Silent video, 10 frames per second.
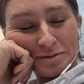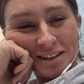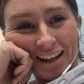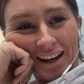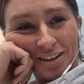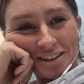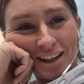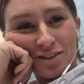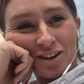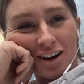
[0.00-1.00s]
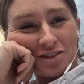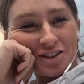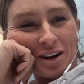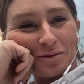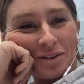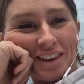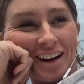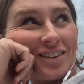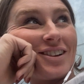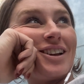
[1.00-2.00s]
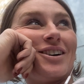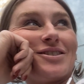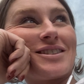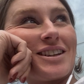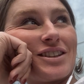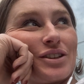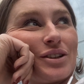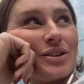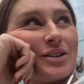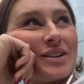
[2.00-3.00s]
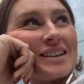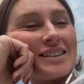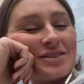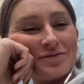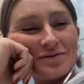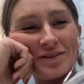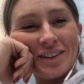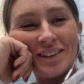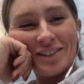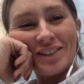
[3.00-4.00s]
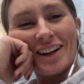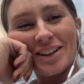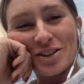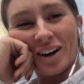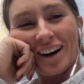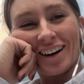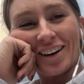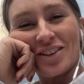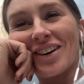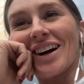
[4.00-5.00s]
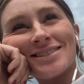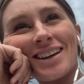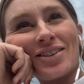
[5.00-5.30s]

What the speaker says: I'm sitting outside of a coffee shop when they are closed to finish work on a Friday.